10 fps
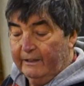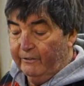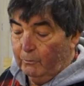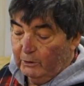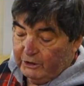If
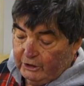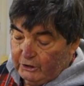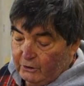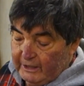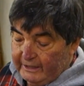I wanted to
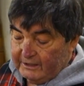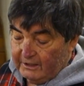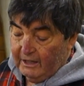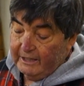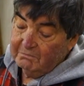do the other
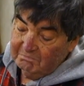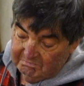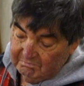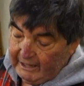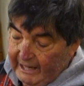side,
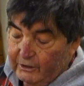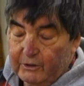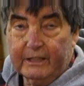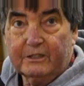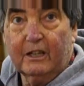can
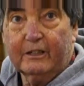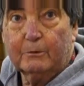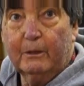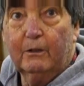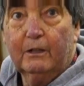do the other side
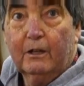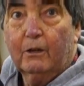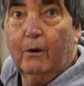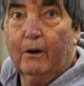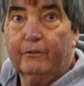as well.
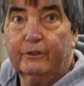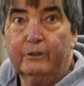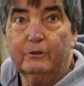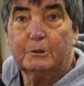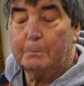Quite
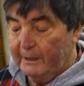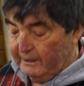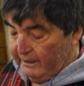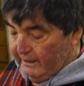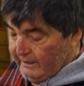often you split
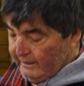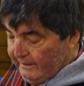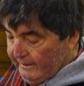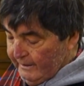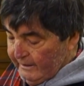the
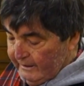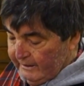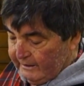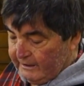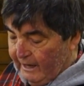
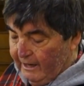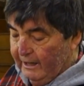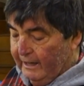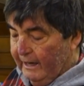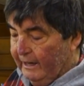
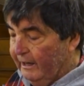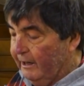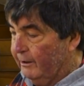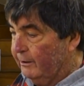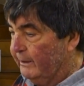tongue
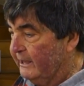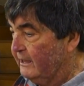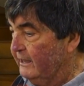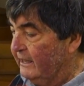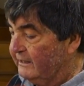when
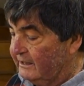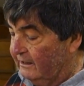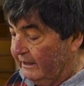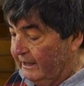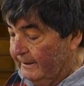it's in the other
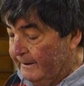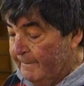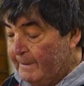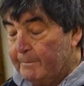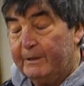side.
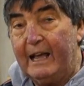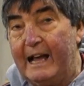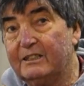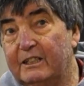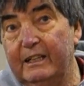But
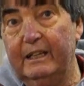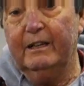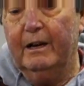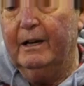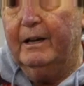that's the
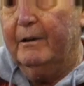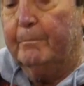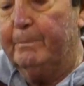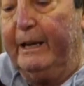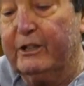
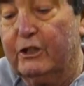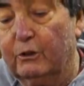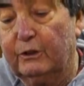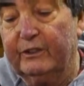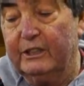biggest
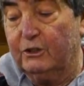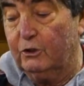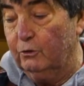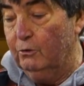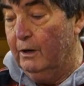use for this
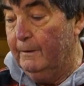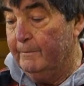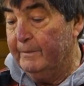tool.